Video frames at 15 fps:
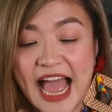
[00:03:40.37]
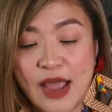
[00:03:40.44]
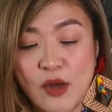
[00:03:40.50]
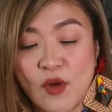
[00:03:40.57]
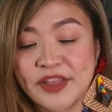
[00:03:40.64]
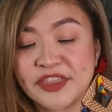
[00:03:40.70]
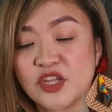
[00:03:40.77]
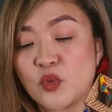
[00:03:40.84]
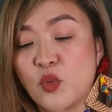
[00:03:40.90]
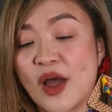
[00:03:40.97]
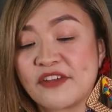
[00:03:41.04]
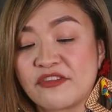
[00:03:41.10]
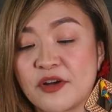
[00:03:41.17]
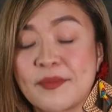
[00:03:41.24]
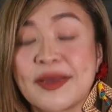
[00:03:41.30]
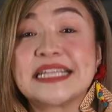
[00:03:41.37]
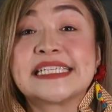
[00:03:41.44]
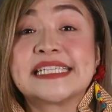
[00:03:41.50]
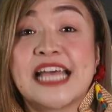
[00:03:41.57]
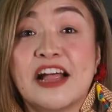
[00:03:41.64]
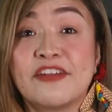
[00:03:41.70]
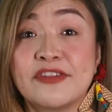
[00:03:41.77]
I wanted one for
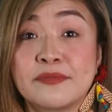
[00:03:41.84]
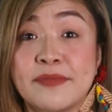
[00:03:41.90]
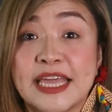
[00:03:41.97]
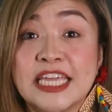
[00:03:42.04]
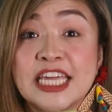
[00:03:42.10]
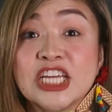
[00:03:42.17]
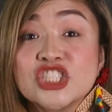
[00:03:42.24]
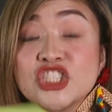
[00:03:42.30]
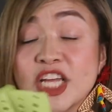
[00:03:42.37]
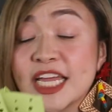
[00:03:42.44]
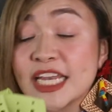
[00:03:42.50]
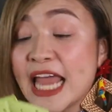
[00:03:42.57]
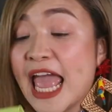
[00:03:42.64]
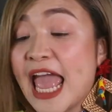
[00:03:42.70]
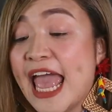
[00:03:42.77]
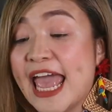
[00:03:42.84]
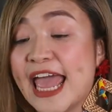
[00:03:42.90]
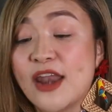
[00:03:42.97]
myself in my kitchen